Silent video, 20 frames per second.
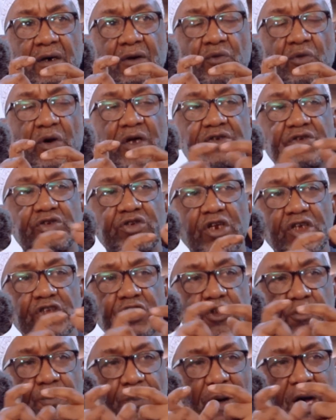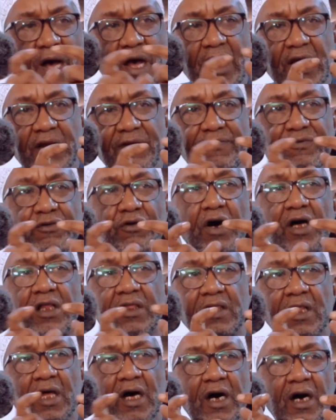what transpired for
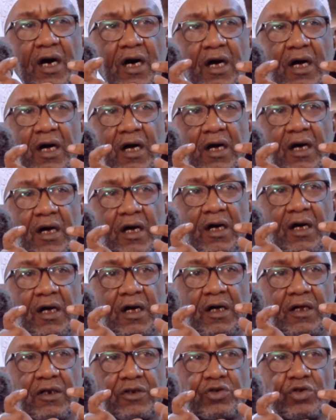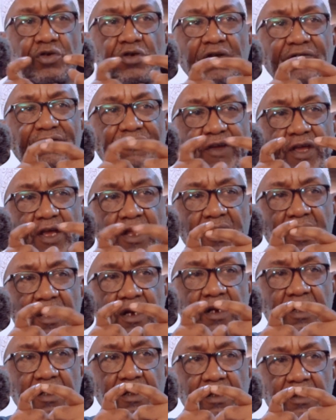Allah to reveal
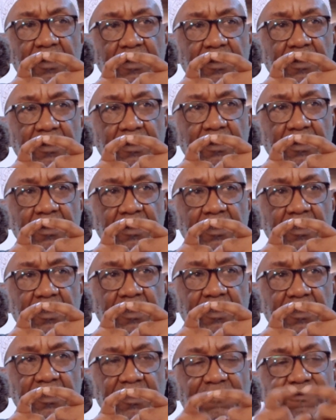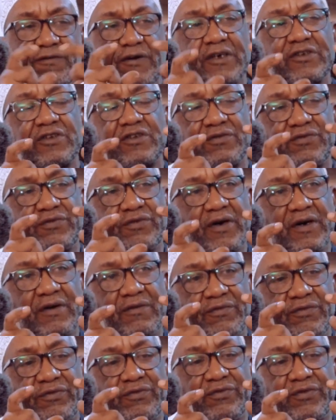the first
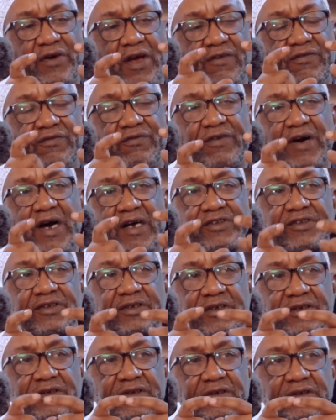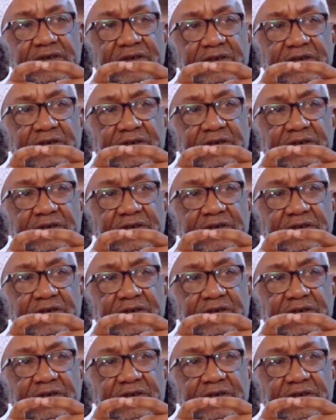five verses.